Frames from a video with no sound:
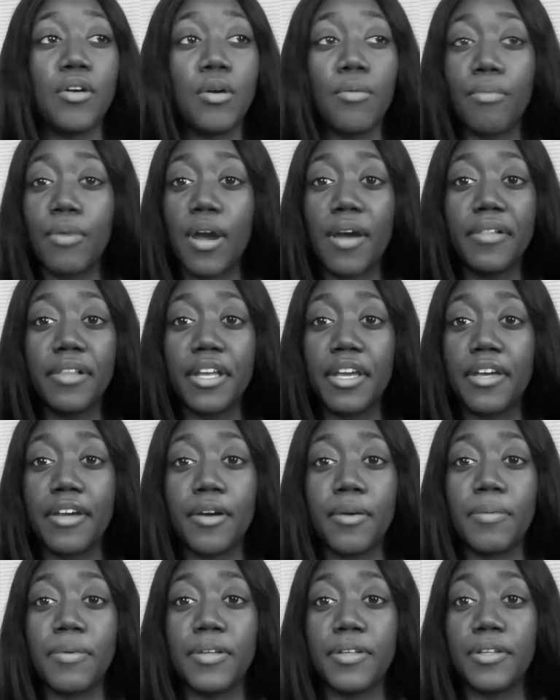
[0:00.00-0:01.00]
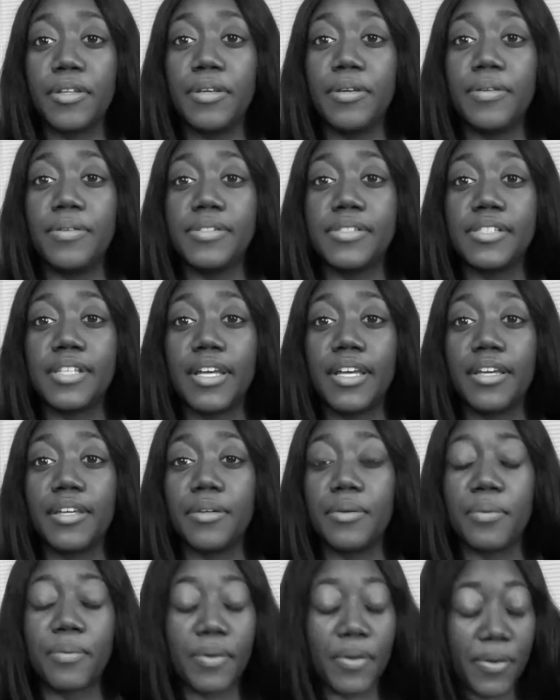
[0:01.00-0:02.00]
probably ain't gonna be the cutest thing in the
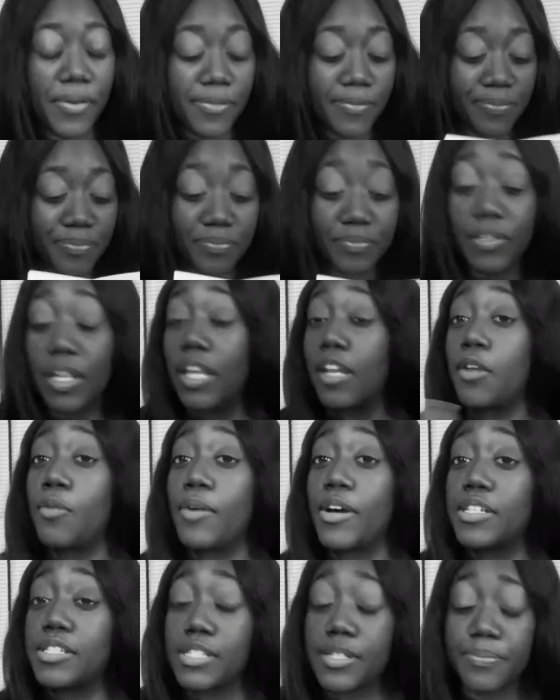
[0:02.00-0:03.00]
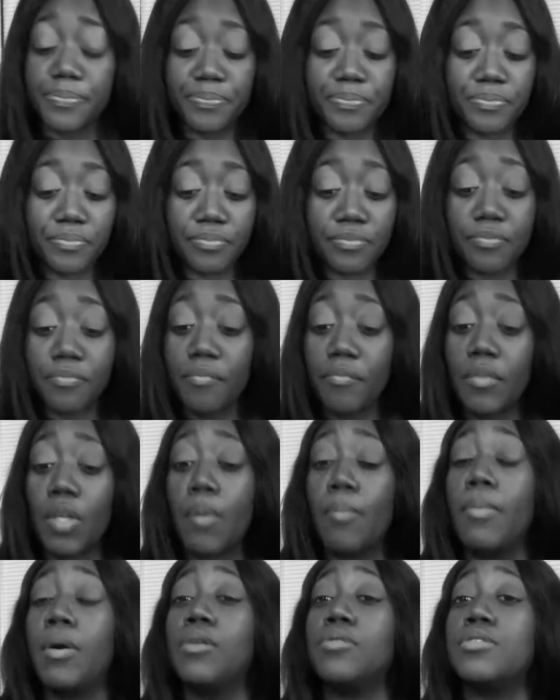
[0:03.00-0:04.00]
world, and it wasn't.
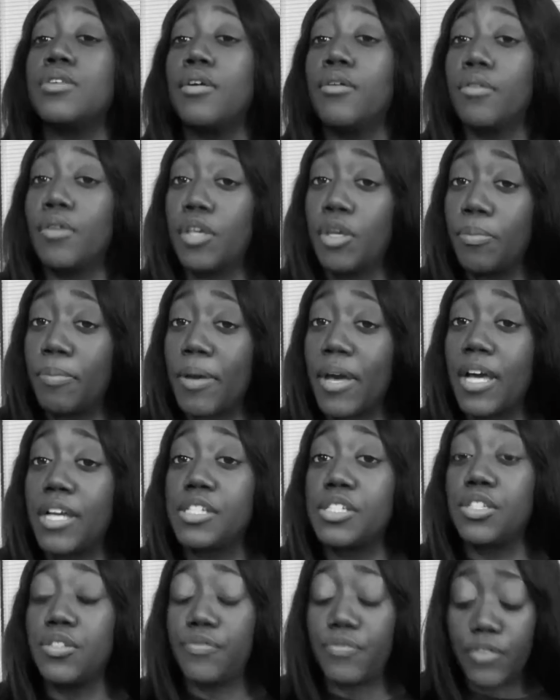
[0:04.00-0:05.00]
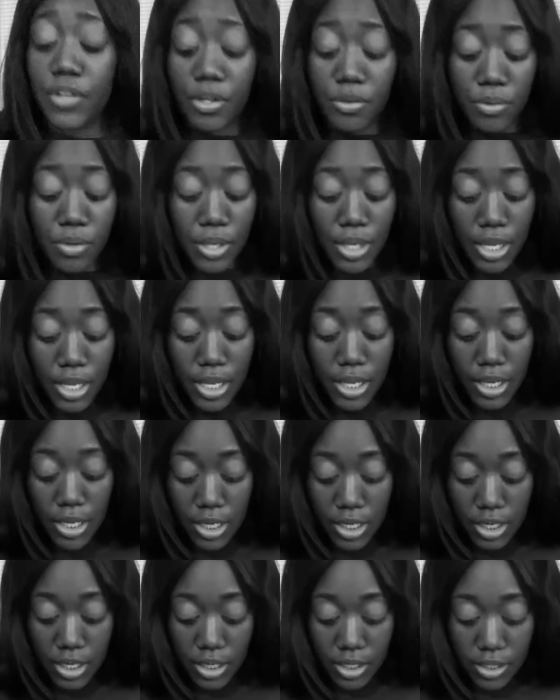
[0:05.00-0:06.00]
Mo told Cupid how she felt
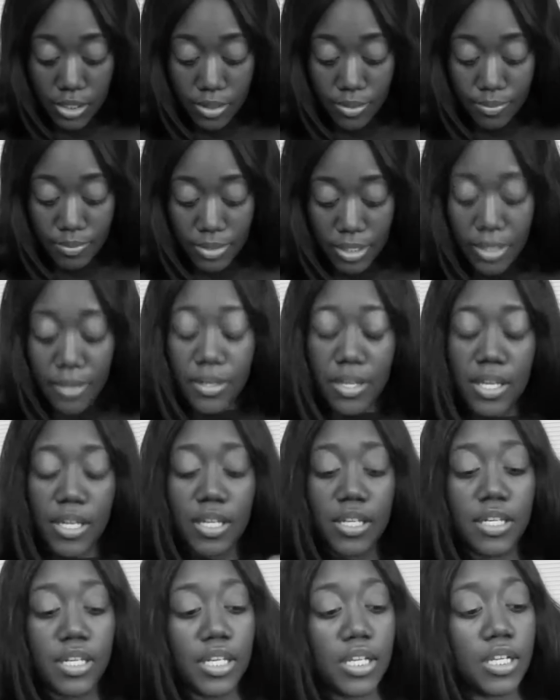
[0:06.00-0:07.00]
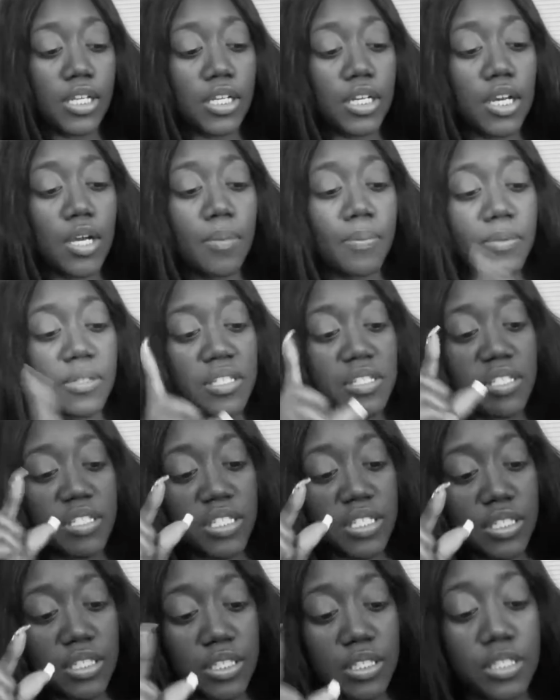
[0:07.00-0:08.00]
in a couple of
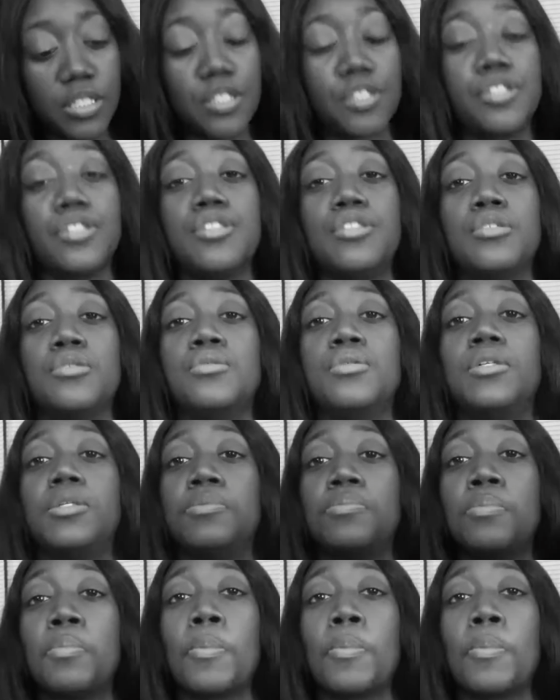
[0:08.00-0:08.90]
sentences. She told him,